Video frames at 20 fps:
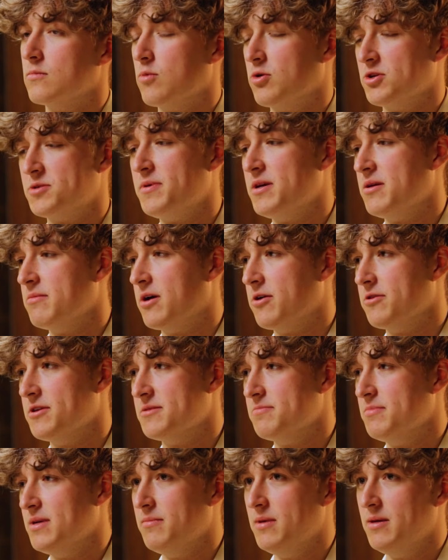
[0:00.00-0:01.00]
Well, speaking about
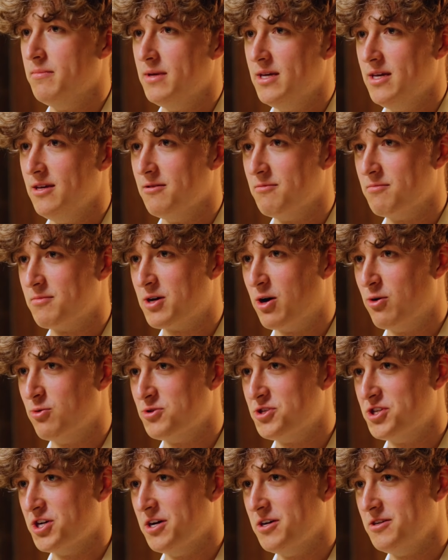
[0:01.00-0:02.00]
this me
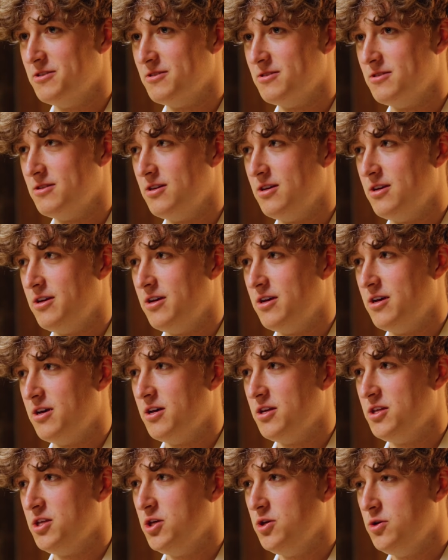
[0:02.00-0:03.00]
culture,
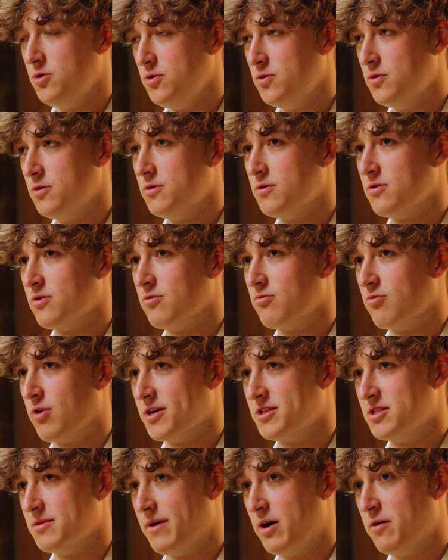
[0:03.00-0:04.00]
you
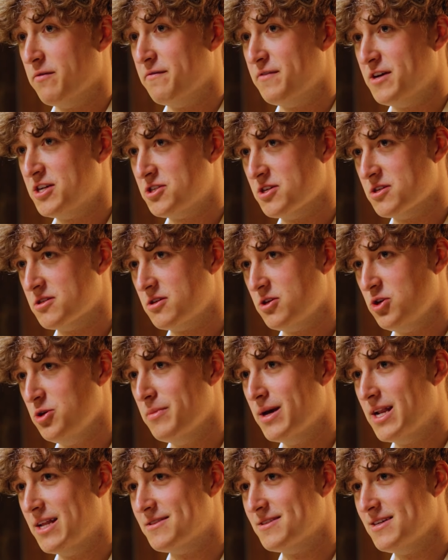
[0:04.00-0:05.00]
write about vicious
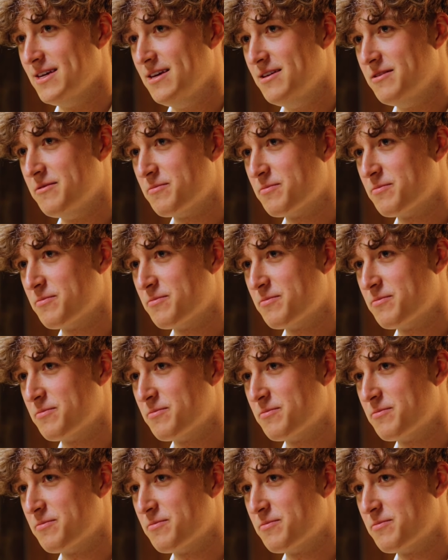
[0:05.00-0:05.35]
humility.